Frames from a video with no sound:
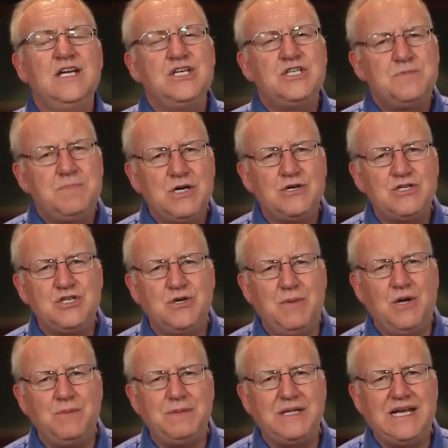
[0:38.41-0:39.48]
Spiritual
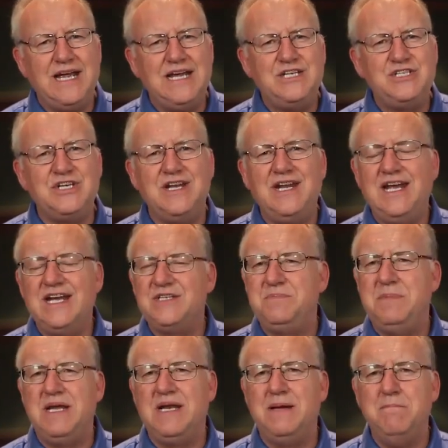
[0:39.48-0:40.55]
multiplication has
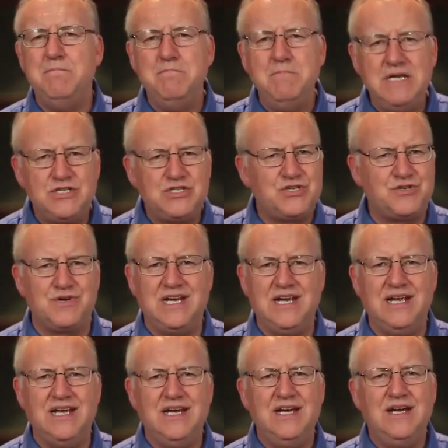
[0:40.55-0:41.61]
been a
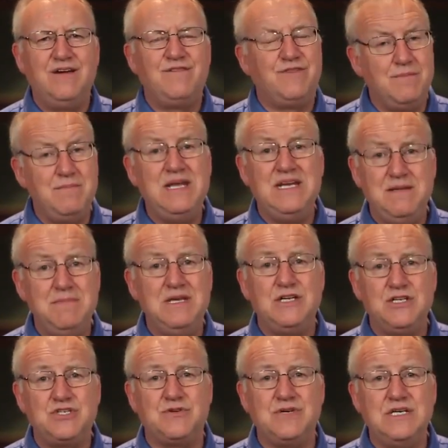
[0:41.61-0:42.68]
mystery for many
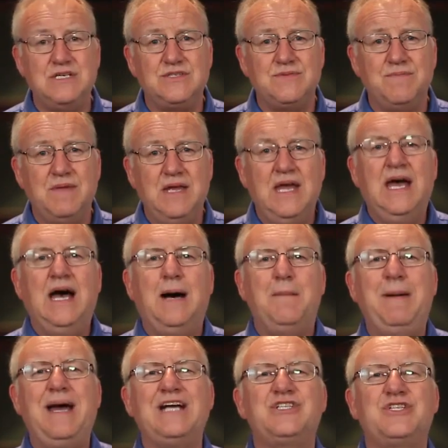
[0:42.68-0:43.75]
ministries. A
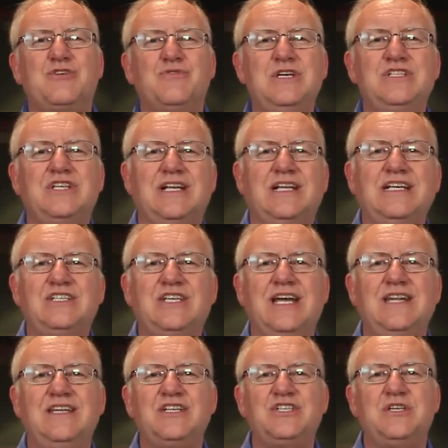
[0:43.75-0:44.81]
pastor recently
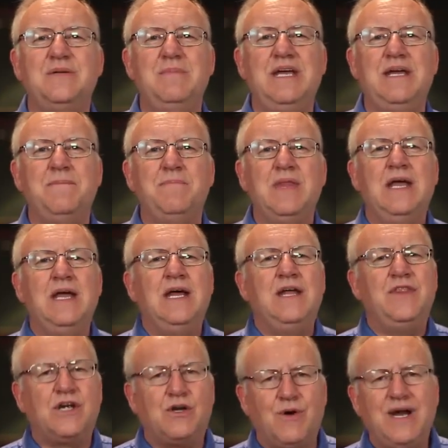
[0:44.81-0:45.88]
said this to me:
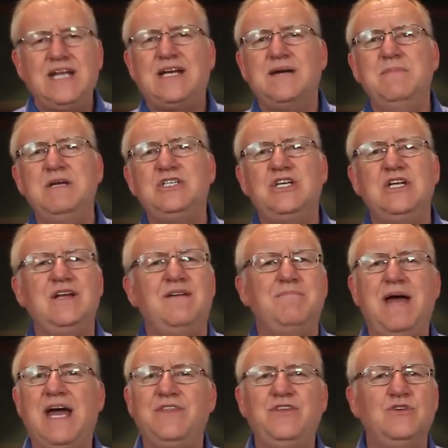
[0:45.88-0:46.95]
the Great Commission of
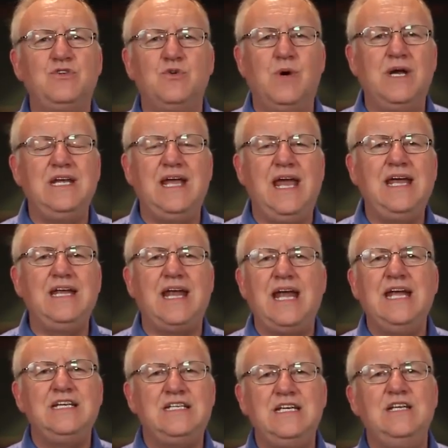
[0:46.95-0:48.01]
Matthew 28,
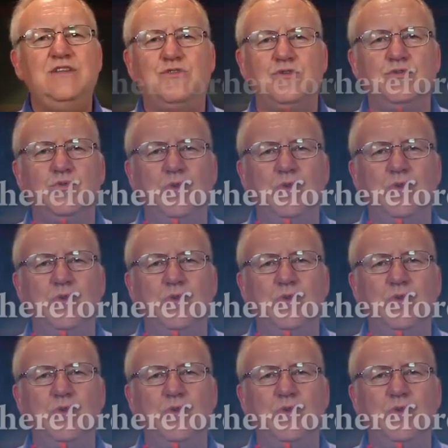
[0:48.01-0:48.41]
18 through